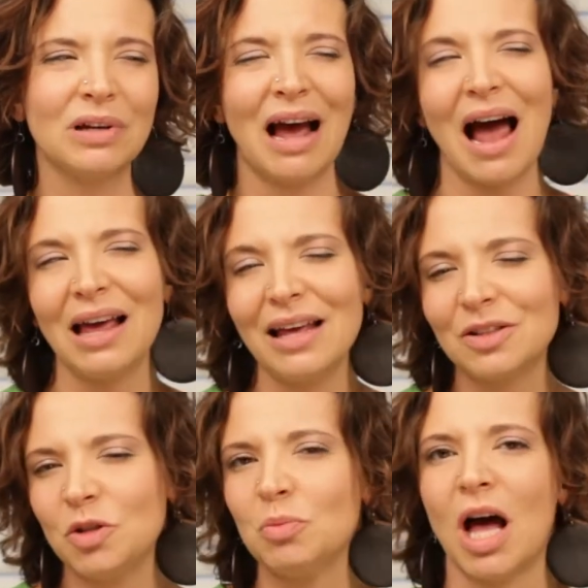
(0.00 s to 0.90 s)
I like
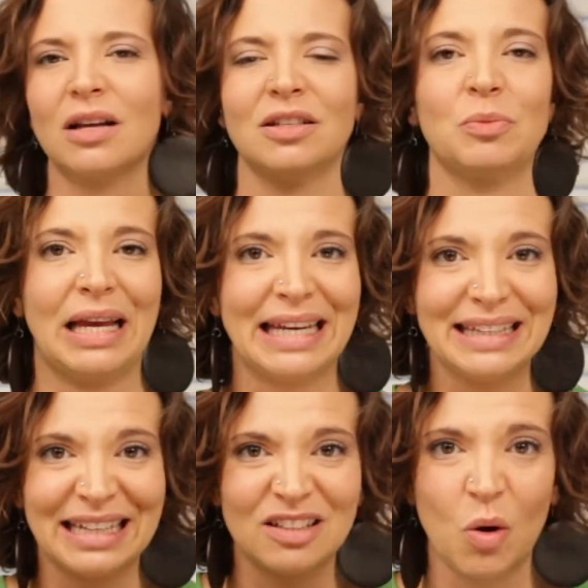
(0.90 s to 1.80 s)
2 blocks and a blanket.
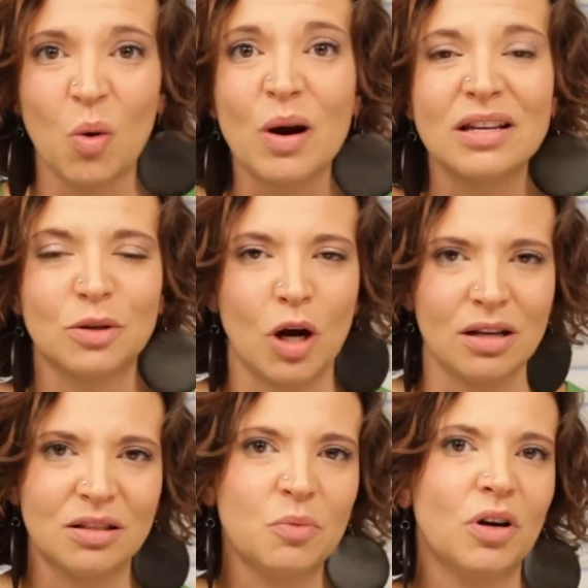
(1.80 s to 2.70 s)
That's always
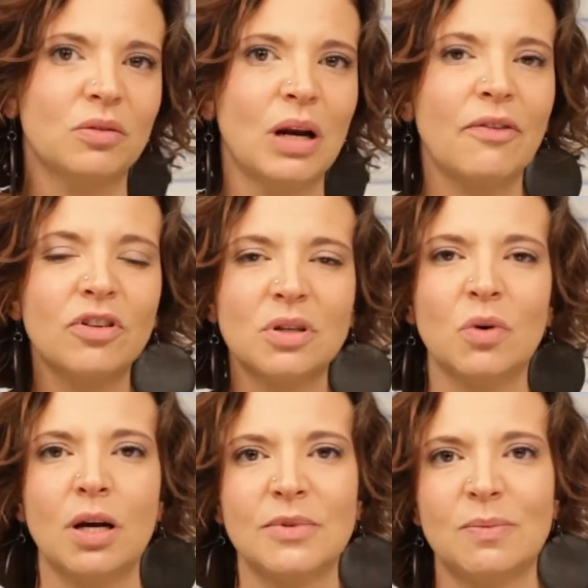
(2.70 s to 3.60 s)
across the board. Whenever
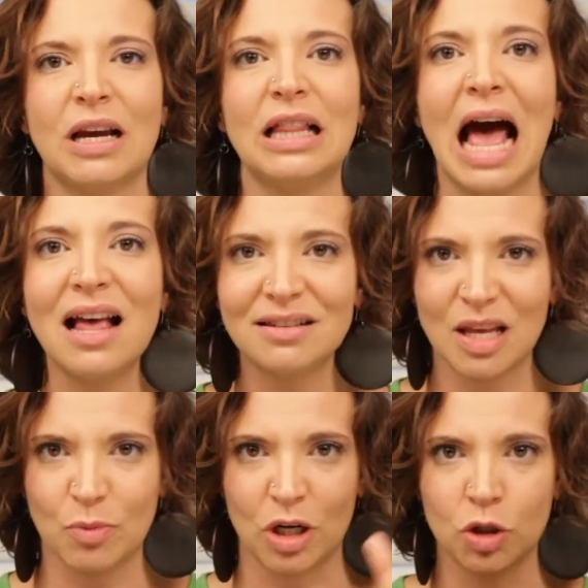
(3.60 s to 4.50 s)
someone comes to my class,
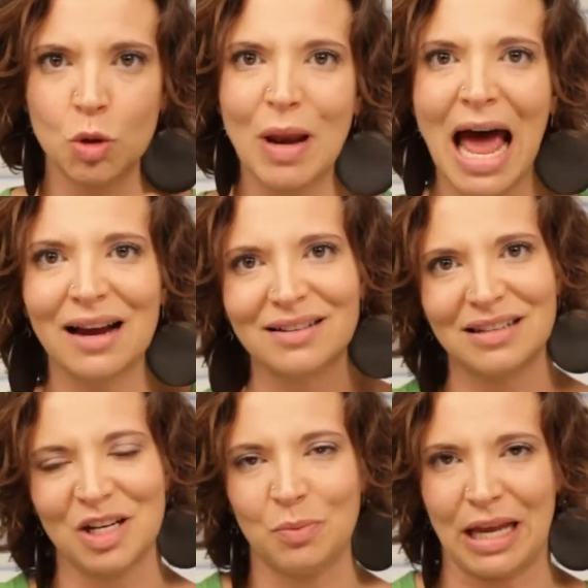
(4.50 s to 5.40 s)
they bring 2 blocks
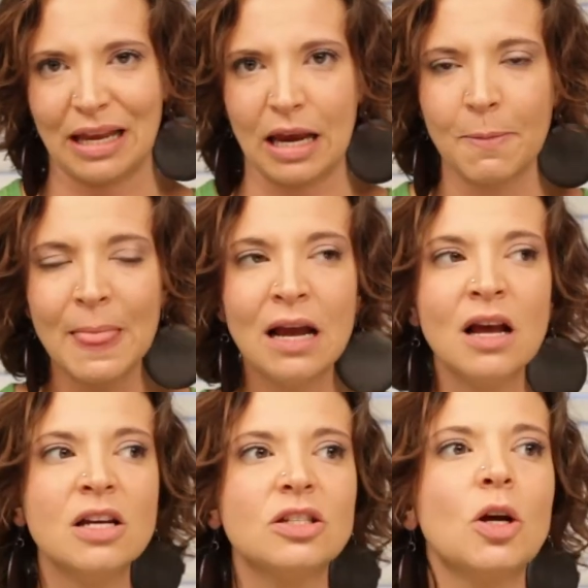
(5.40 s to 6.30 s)
and a blanket.
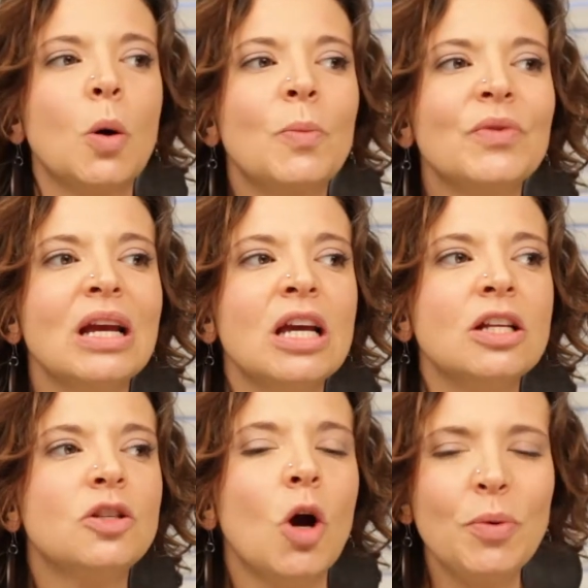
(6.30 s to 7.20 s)
So
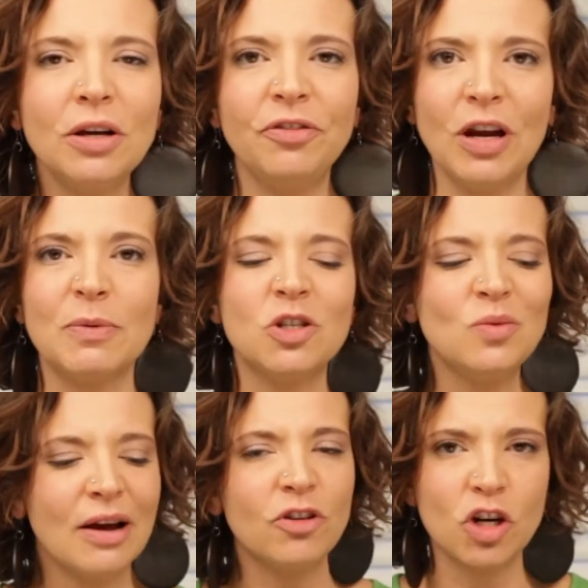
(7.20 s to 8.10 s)
don't be afraid, because you
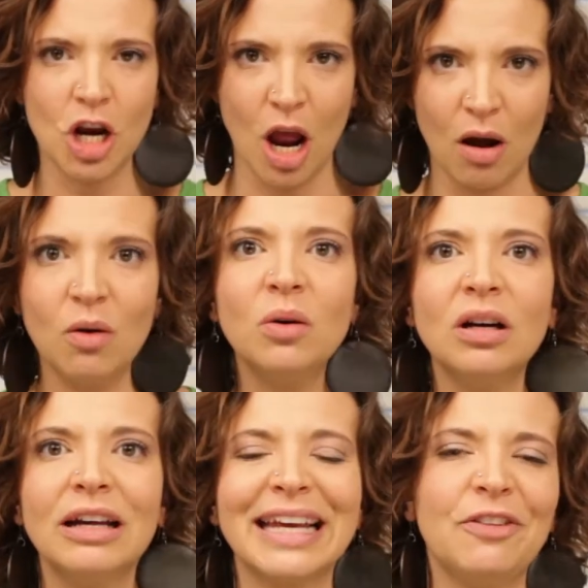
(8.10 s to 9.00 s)
never
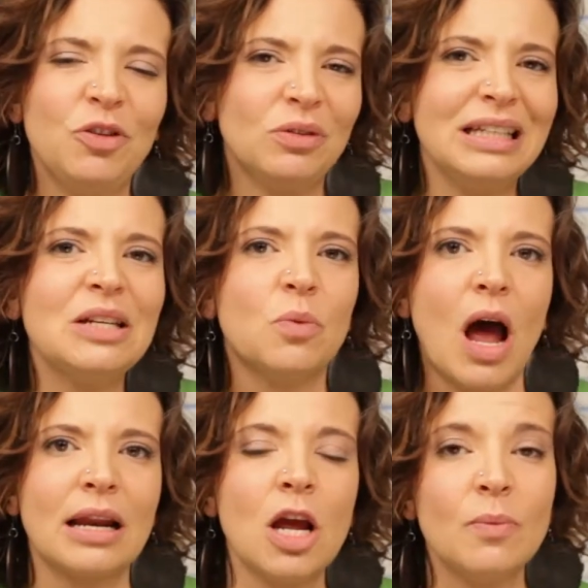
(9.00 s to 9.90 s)
know if you'll need
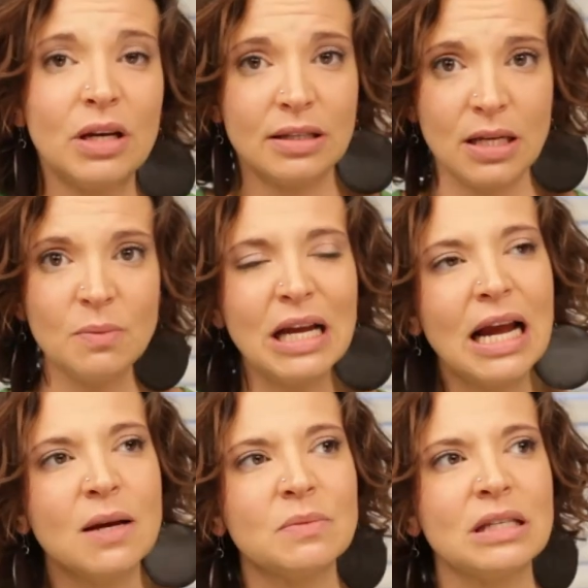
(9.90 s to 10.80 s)
one. Because
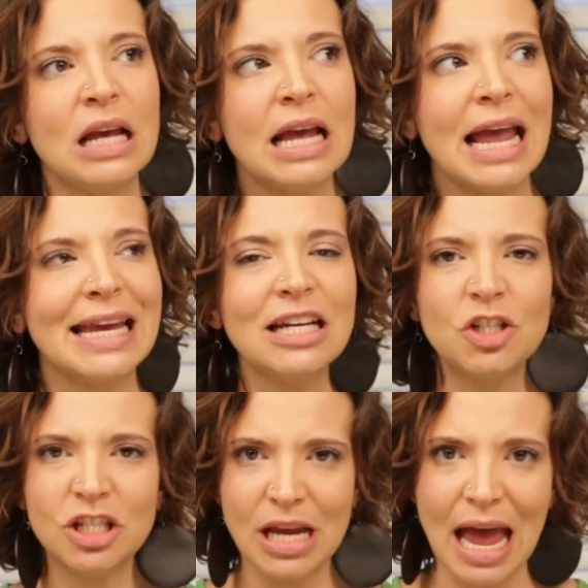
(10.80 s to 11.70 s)
sometimes
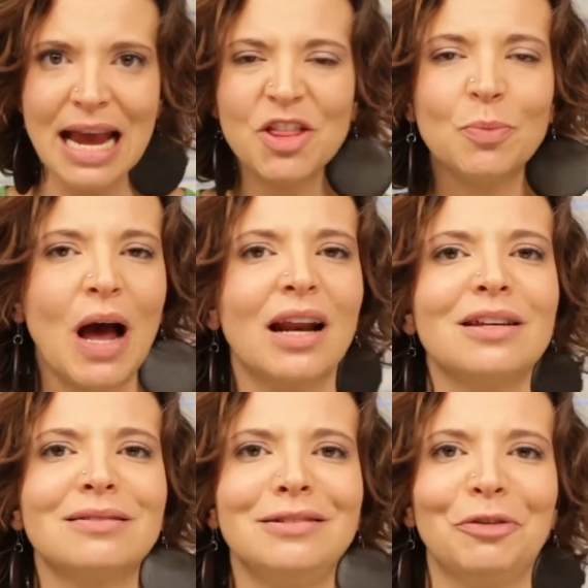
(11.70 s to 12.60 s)
each day the body
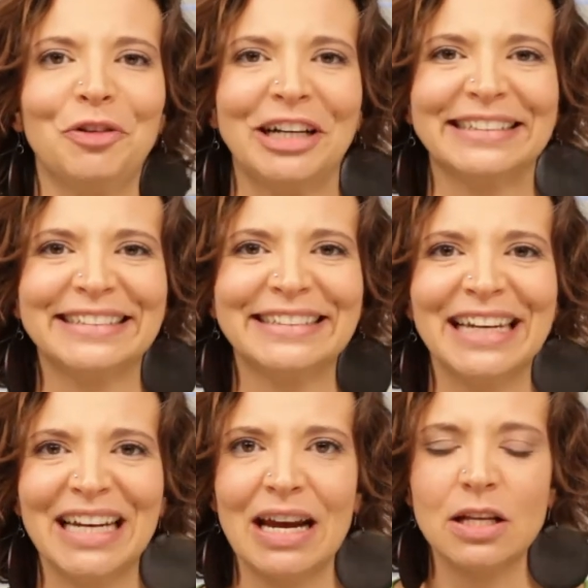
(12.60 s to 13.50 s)
is different,
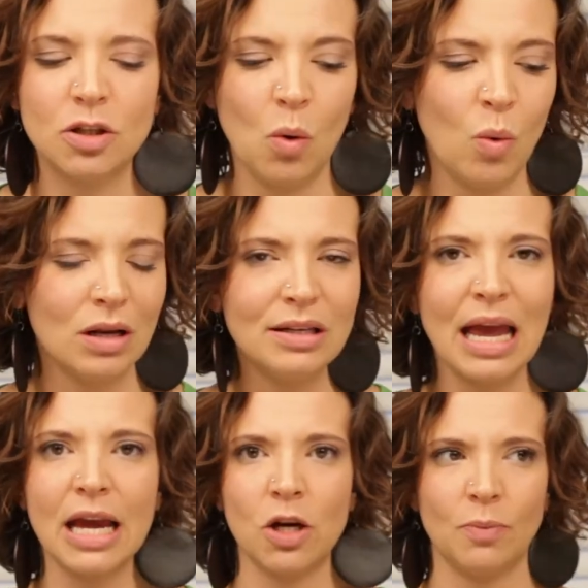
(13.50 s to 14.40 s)
right? So one
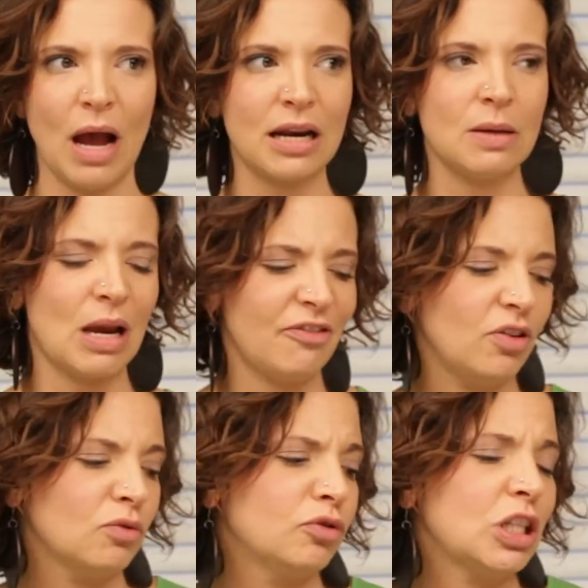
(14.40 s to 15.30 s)
day your body might
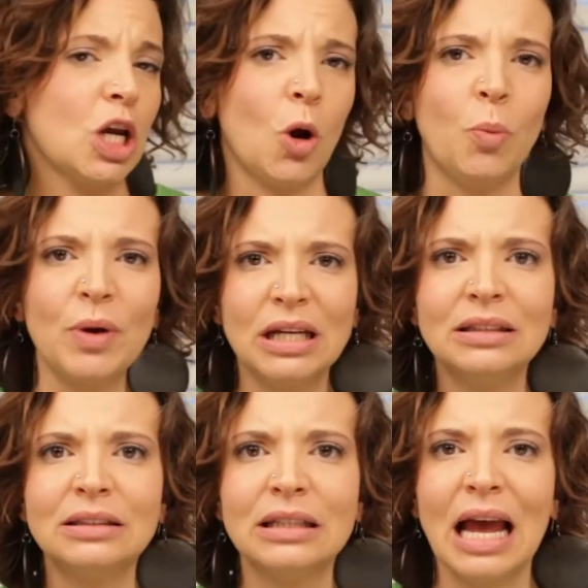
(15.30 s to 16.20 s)
feel really
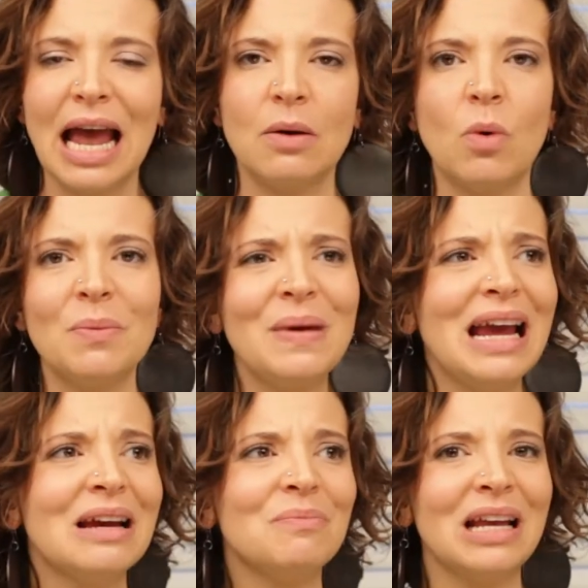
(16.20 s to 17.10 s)
opened, and one day